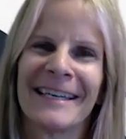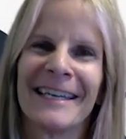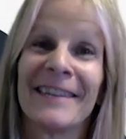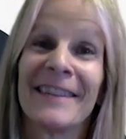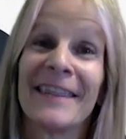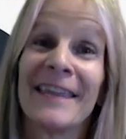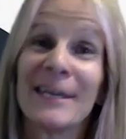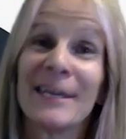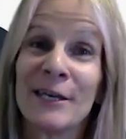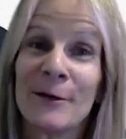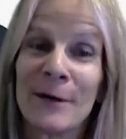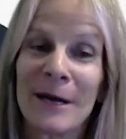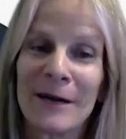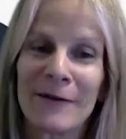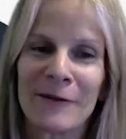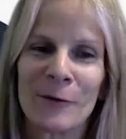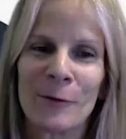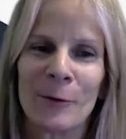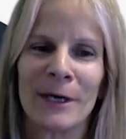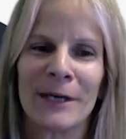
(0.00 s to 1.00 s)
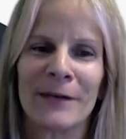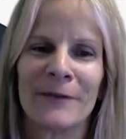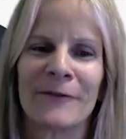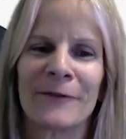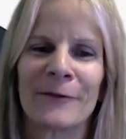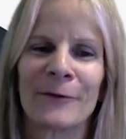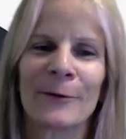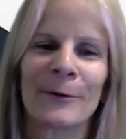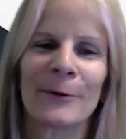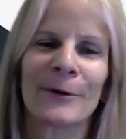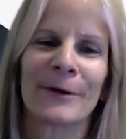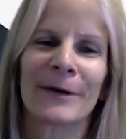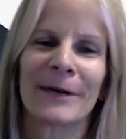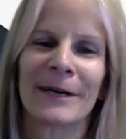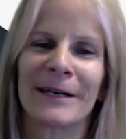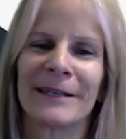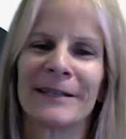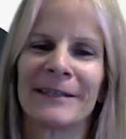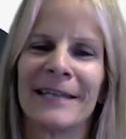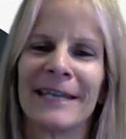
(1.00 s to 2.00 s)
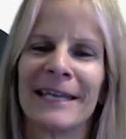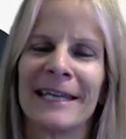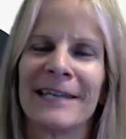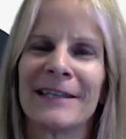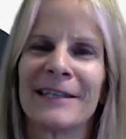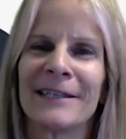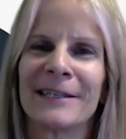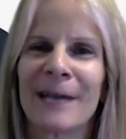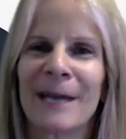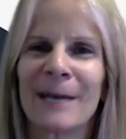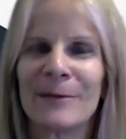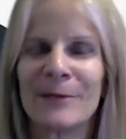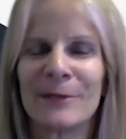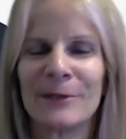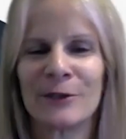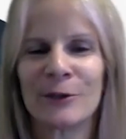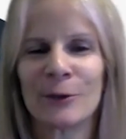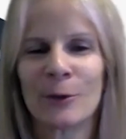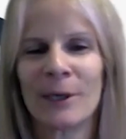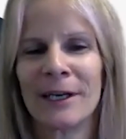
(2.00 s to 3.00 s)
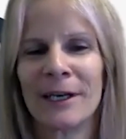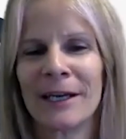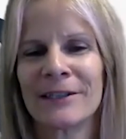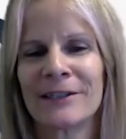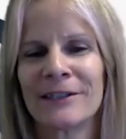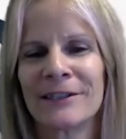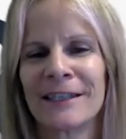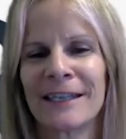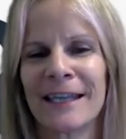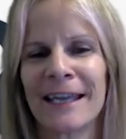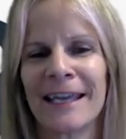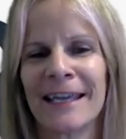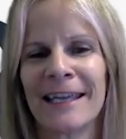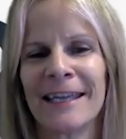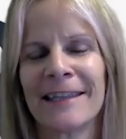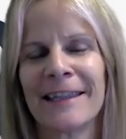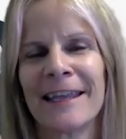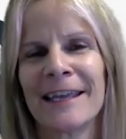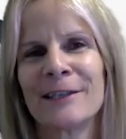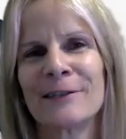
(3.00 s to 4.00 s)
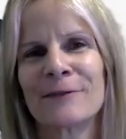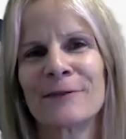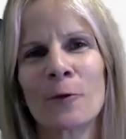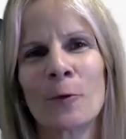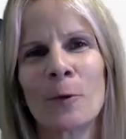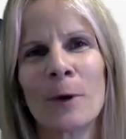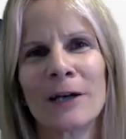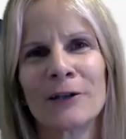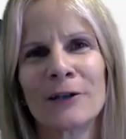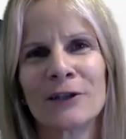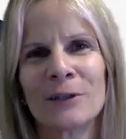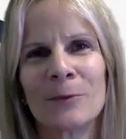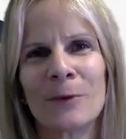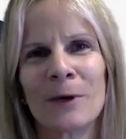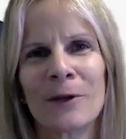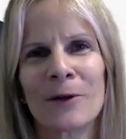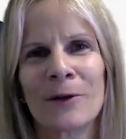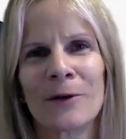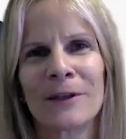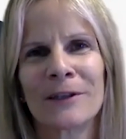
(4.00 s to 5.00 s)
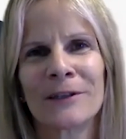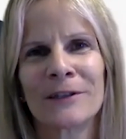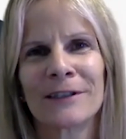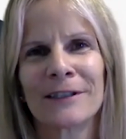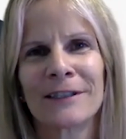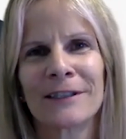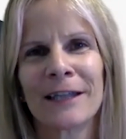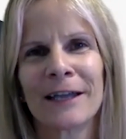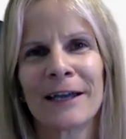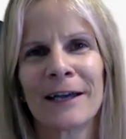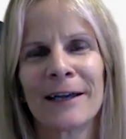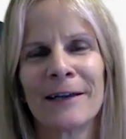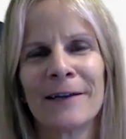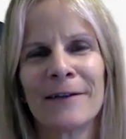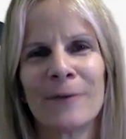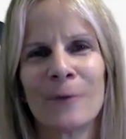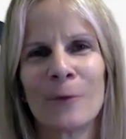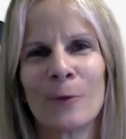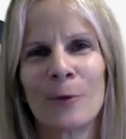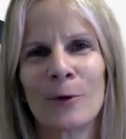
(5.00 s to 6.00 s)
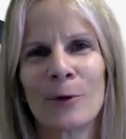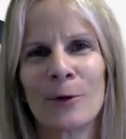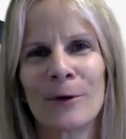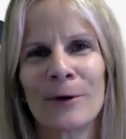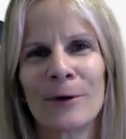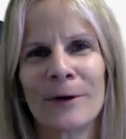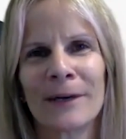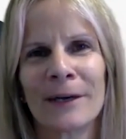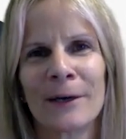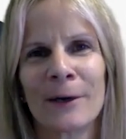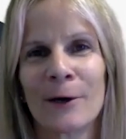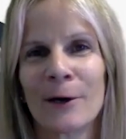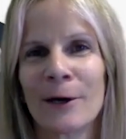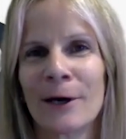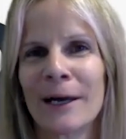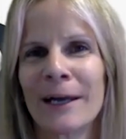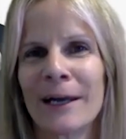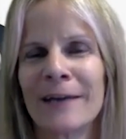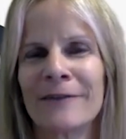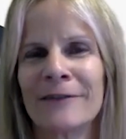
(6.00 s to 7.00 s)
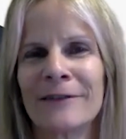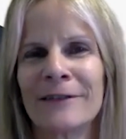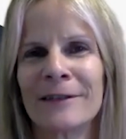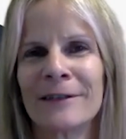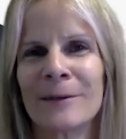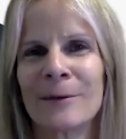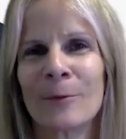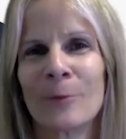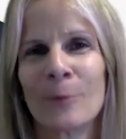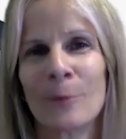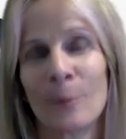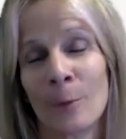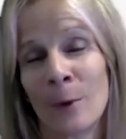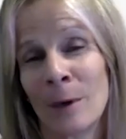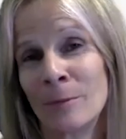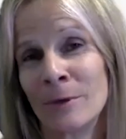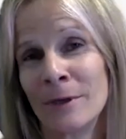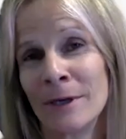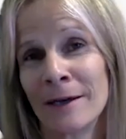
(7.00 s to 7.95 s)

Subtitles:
And thank you everyone for taking the time to join us today. And thanks for watching, whether this is live or an archived web